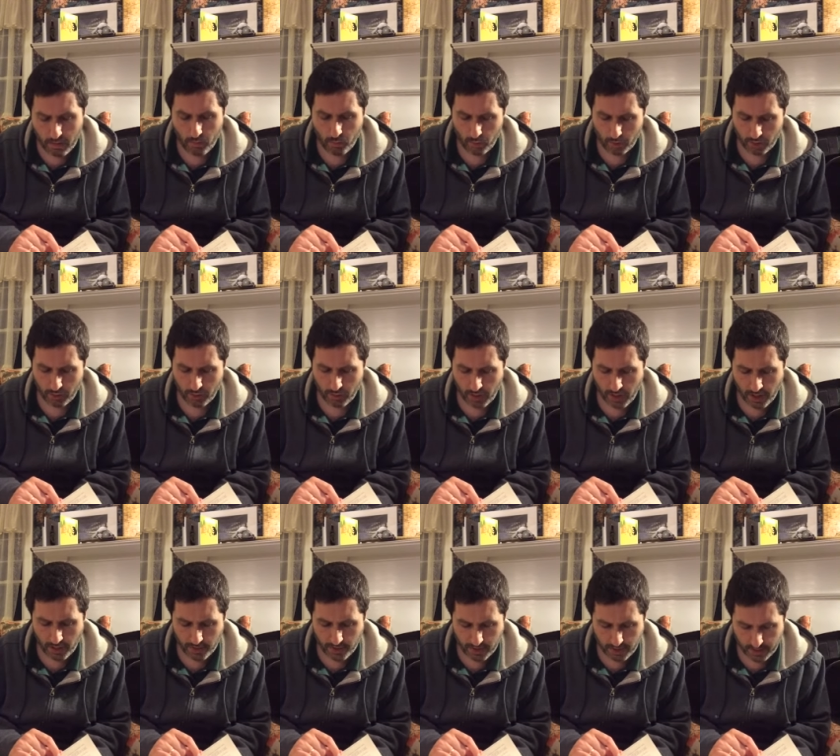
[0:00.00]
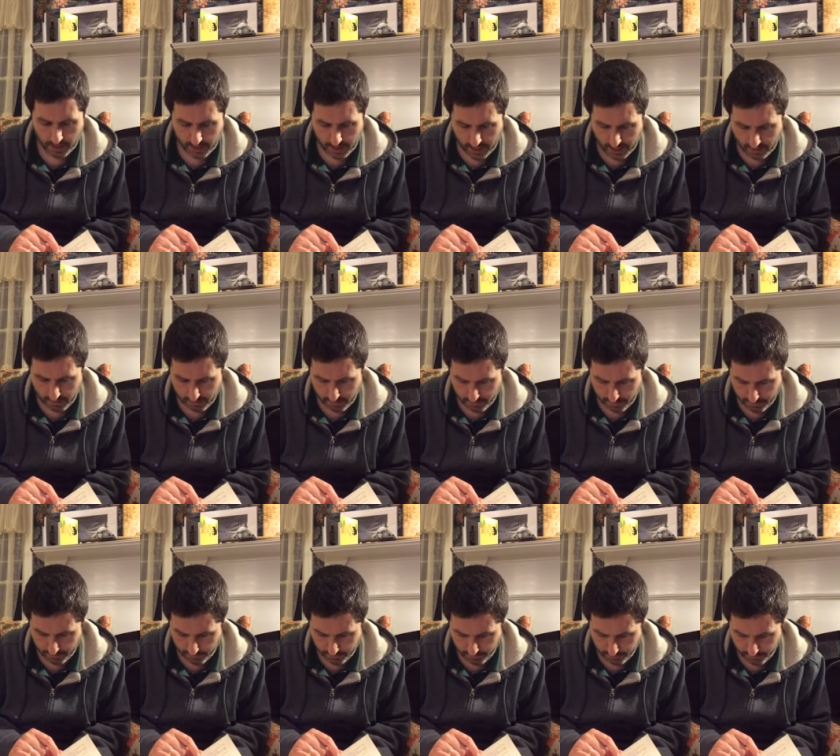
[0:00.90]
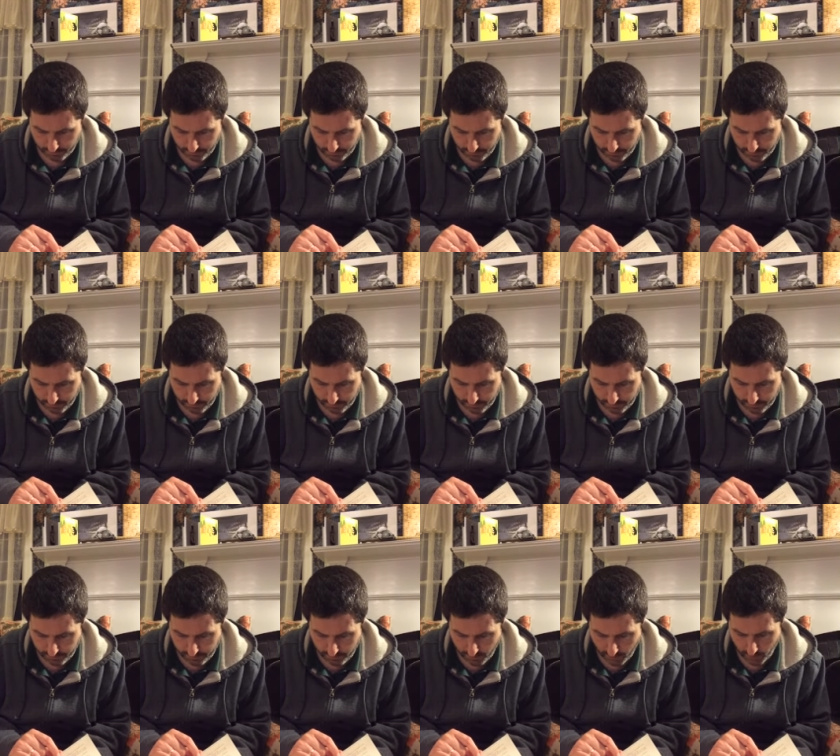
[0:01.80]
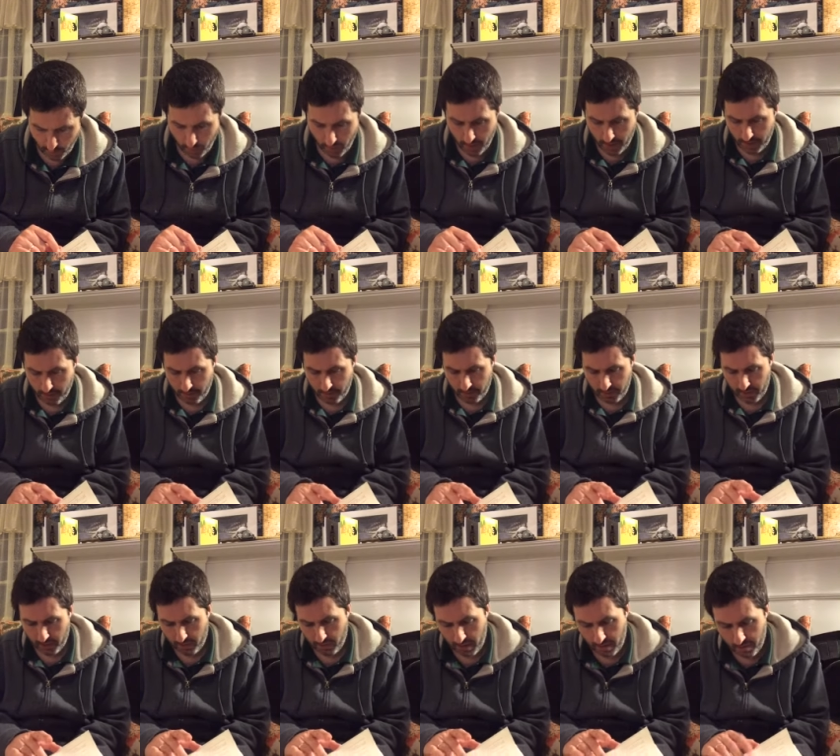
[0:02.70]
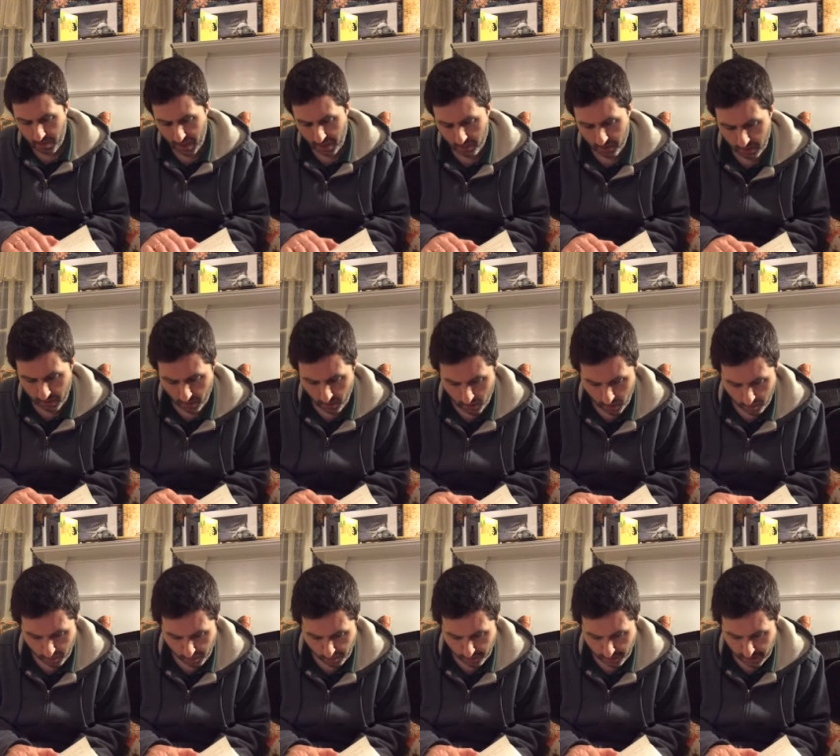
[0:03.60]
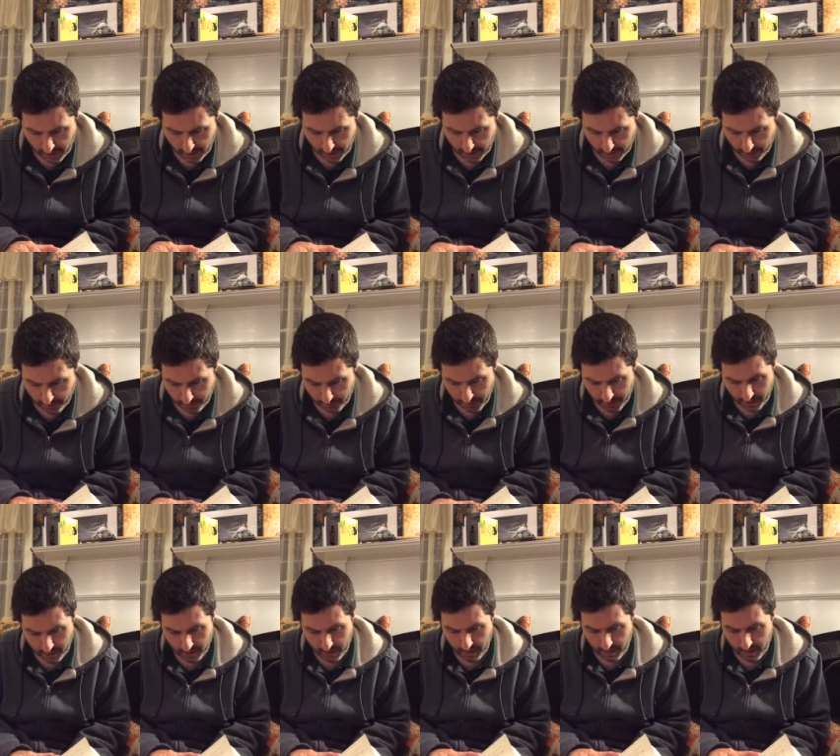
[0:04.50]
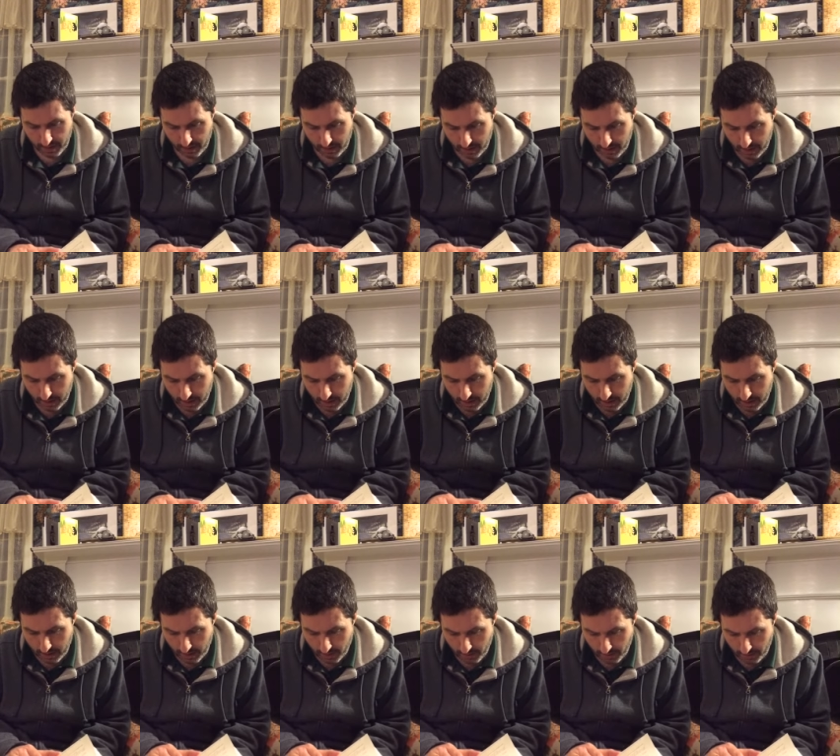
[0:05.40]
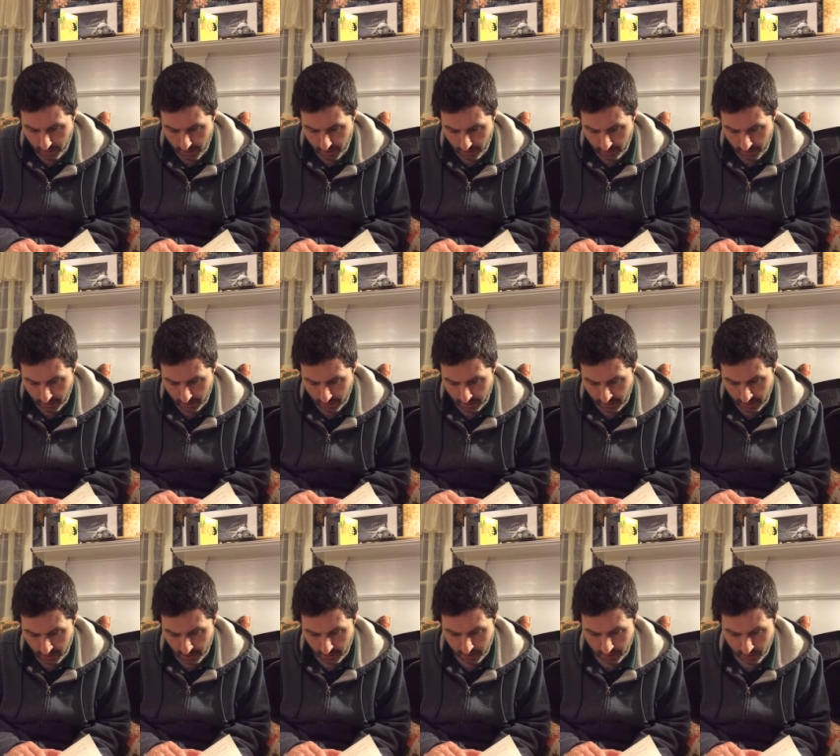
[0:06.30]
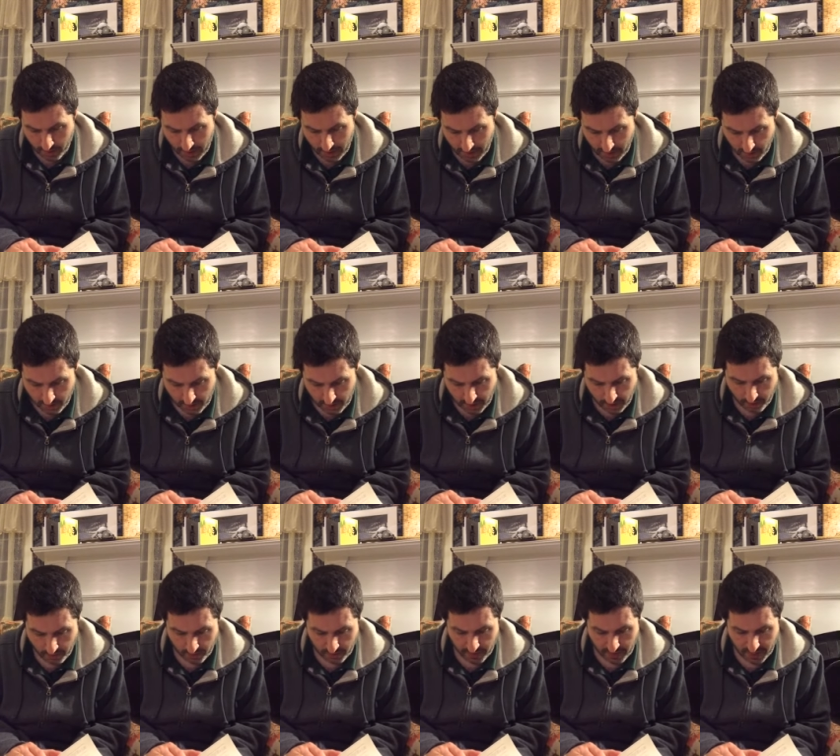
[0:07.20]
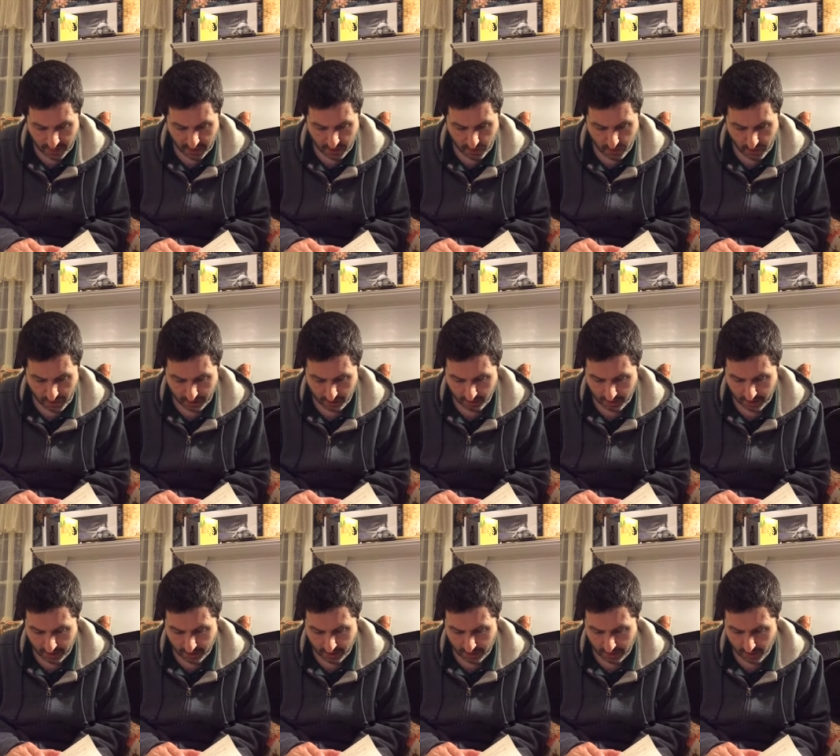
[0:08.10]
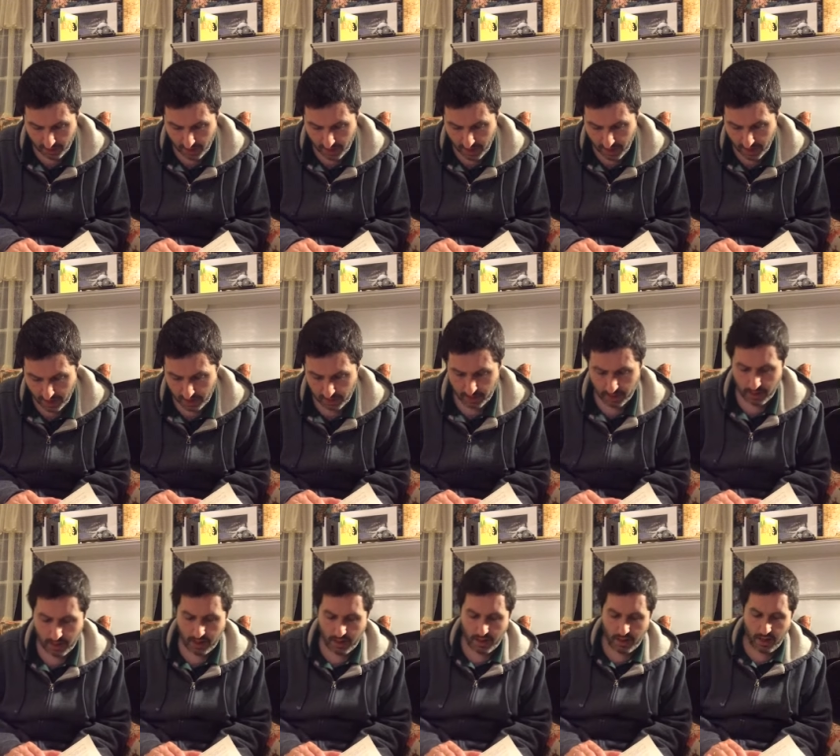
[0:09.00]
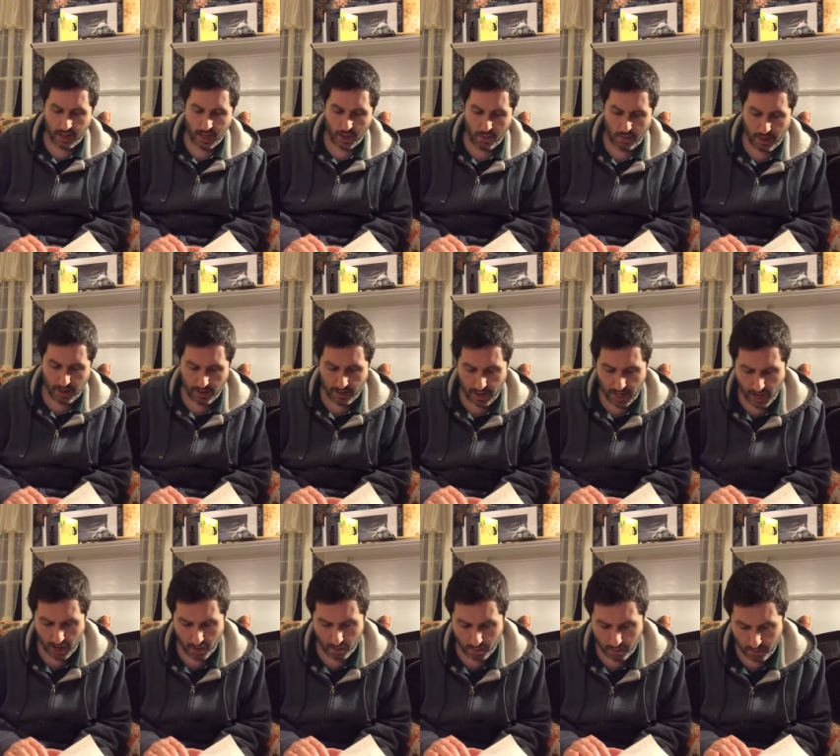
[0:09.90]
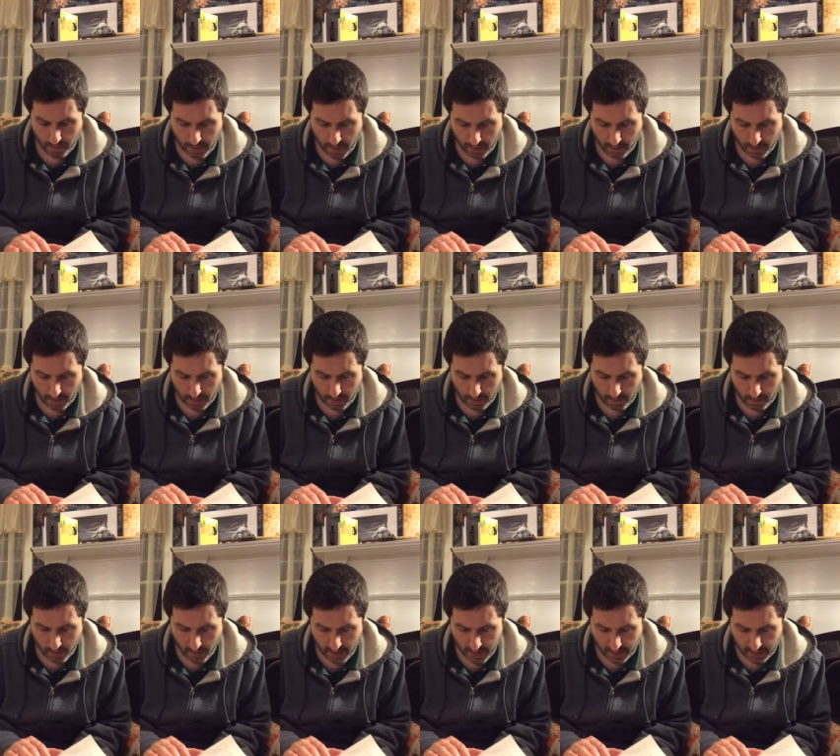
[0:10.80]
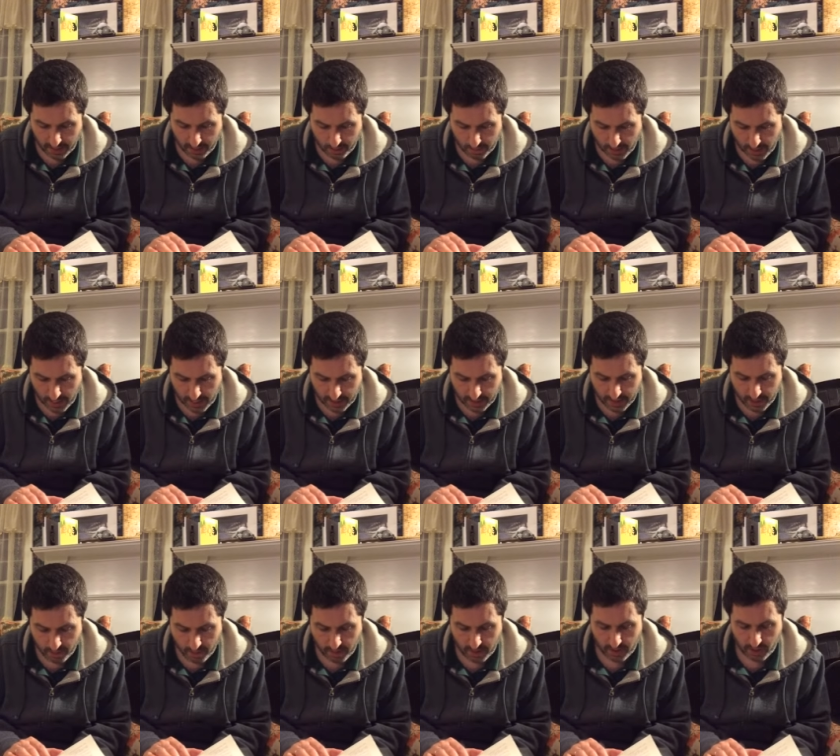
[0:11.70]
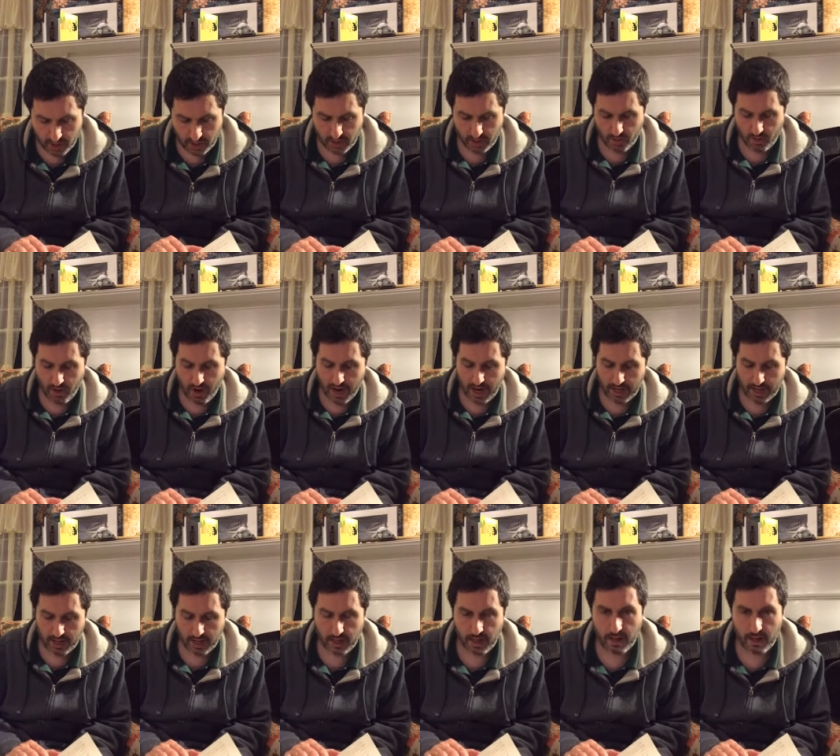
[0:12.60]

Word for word: What's for lunch? he said. I woke up from the dream then with a horrible feeling. I crept over to the nearest window, careful not to wake Rents on the way. I peered out, peer- prying the blinds open just a crack.